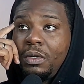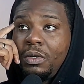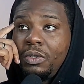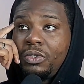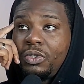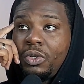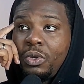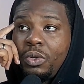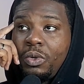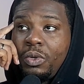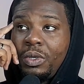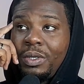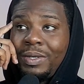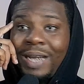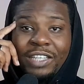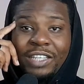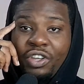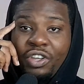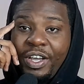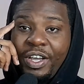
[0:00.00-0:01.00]
So
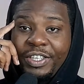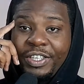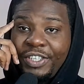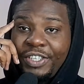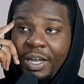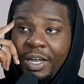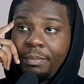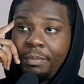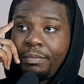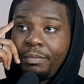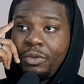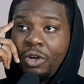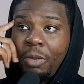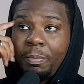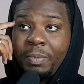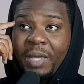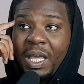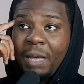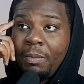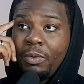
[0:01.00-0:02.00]
that is not a shame,
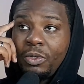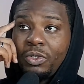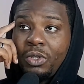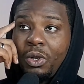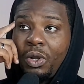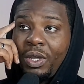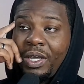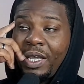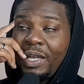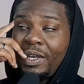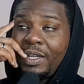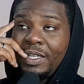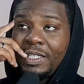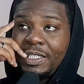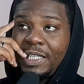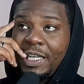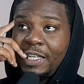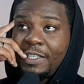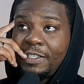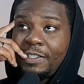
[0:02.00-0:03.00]
not being able to locate the
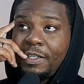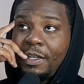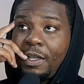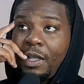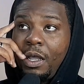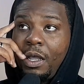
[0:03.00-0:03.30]
states.